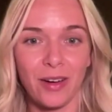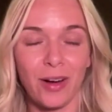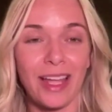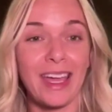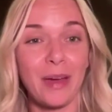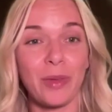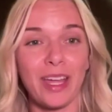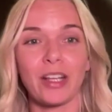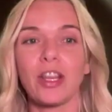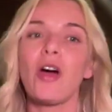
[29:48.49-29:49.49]
Or I can't be
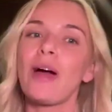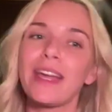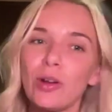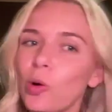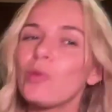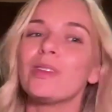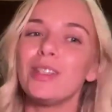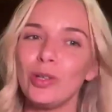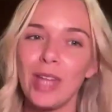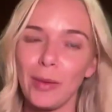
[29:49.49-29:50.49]
like, no, I can
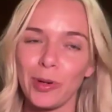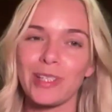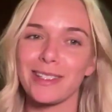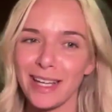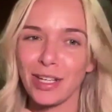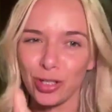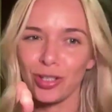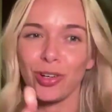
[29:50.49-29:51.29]
only do that presentation